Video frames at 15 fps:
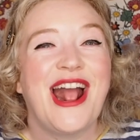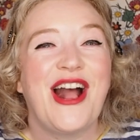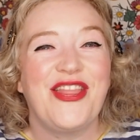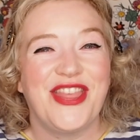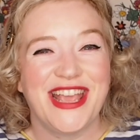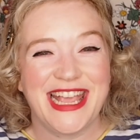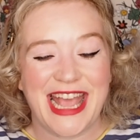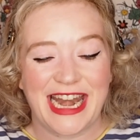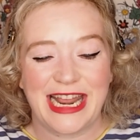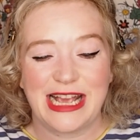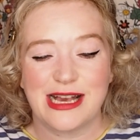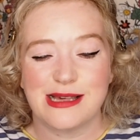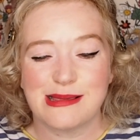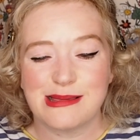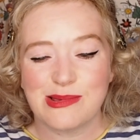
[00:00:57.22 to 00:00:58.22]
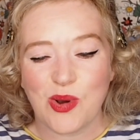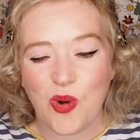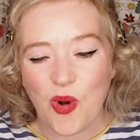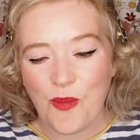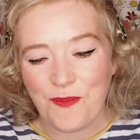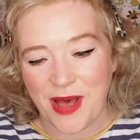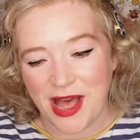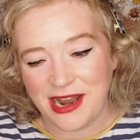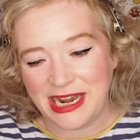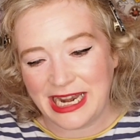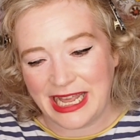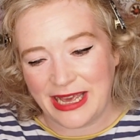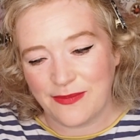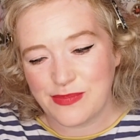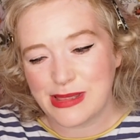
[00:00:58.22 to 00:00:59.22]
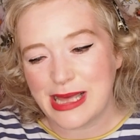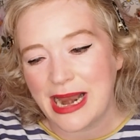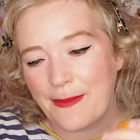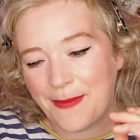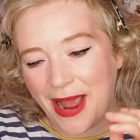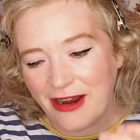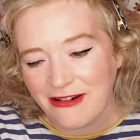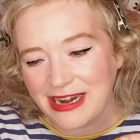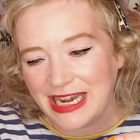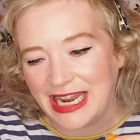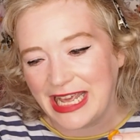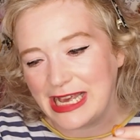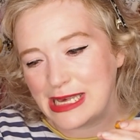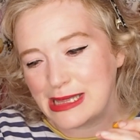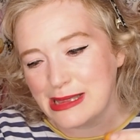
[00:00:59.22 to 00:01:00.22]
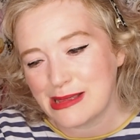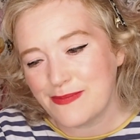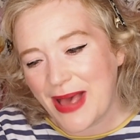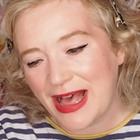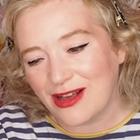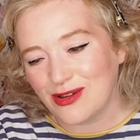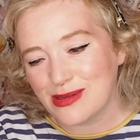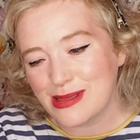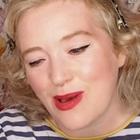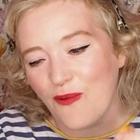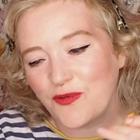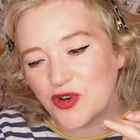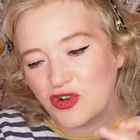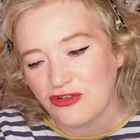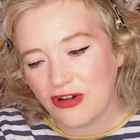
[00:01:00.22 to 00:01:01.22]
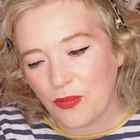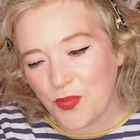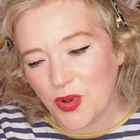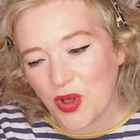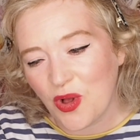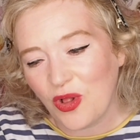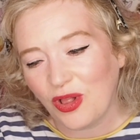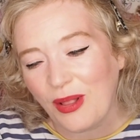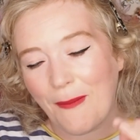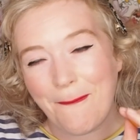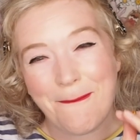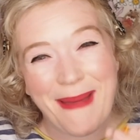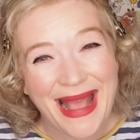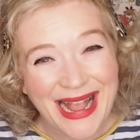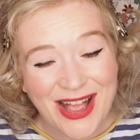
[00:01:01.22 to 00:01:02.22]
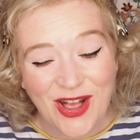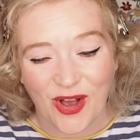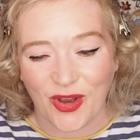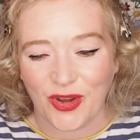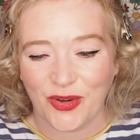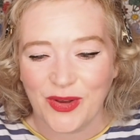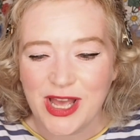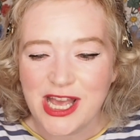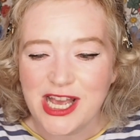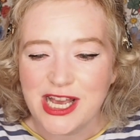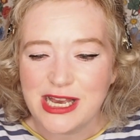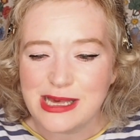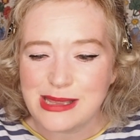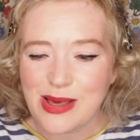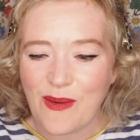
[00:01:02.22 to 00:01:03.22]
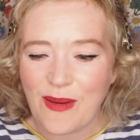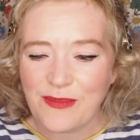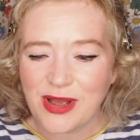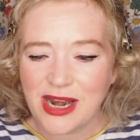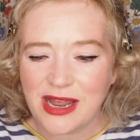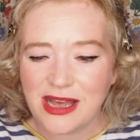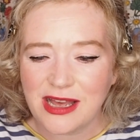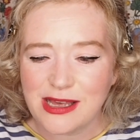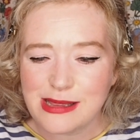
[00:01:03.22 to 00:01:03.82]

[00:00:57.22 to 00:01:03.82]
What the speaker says: than getting sore burnt lips. And apparently it smells of tropical mango. So I'm gonna